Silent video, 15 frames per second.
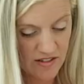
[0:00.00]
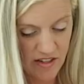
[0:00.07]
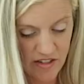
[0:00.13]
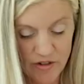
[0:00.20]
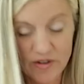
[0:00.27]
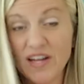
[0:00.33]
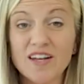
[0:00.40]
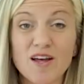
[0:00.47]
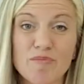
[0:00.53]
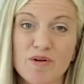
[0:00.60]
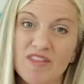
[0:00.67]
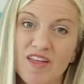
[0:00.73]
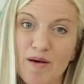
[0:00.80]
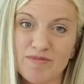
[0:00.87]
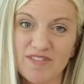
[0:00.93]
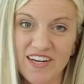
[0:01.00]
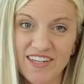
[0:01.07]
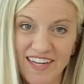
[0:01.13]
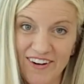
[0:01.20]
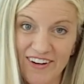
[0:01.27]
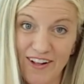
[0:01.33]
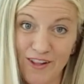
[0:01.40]
so I don't end up with
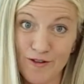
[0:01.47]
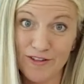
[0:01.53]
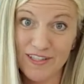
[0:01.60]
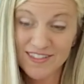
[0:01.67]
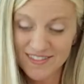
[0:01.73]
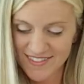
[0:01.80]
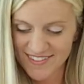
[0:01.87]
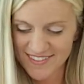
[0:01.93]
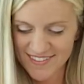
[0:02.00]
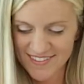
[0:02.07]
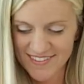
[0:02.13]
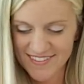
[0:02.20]
upside down elephants.